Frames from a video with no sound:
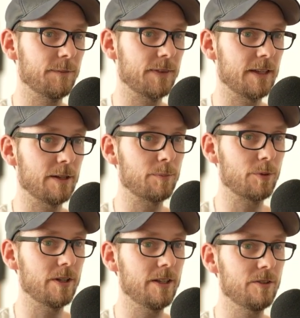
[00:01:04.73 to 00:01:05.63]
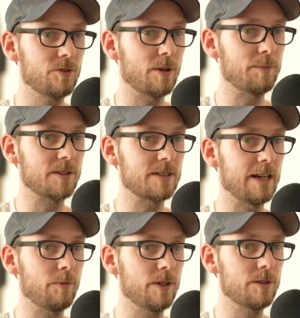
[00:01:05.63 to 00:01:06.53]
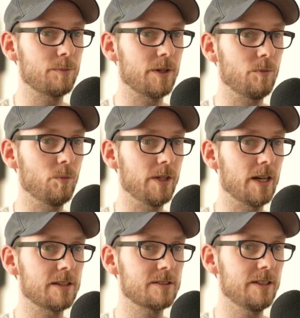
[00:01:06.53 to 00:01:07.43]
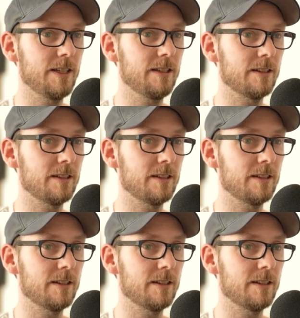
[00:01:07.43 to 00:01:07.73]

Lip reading: they are pretty chopping sideways, but we are seeing